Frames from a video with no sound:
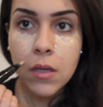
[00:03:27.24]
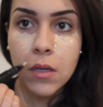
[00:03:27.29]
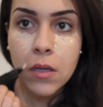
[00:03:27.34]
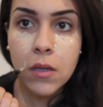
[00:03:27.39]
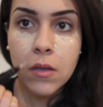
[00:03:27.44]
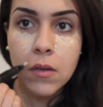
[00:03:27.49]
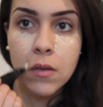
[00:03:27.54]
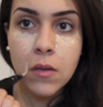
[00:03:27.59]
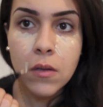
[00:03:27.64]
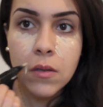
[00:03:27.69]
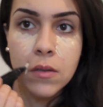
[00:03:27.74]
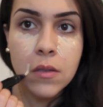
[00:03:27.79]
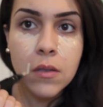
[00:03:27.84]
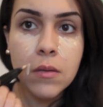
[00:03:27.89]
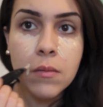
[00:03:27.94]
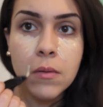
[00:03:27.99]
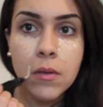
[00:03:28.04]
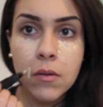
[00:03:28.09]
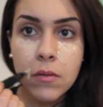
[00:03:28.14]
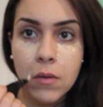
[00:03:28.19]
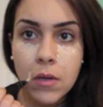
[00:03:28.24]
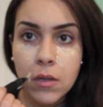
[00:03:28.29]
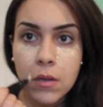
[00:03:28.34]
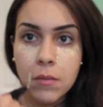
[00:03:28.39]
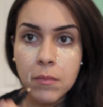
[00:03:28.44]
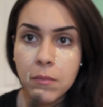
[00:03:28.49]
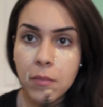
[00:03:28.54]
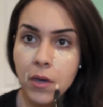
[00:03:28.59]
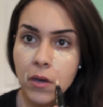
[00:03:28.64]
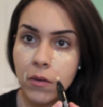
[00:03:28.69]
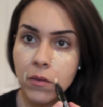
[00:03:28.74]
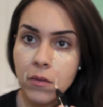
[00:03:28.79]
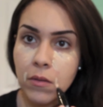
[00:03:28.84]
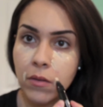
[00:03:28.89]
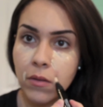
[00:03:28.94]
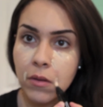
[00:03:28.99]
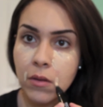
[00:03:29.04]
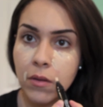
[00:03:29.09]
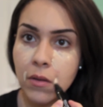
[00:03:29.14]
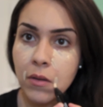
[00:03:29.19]
And maybe a little bit around the
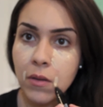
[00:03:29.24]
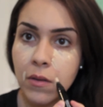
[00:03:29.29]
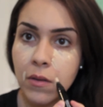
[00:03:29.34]
mouth.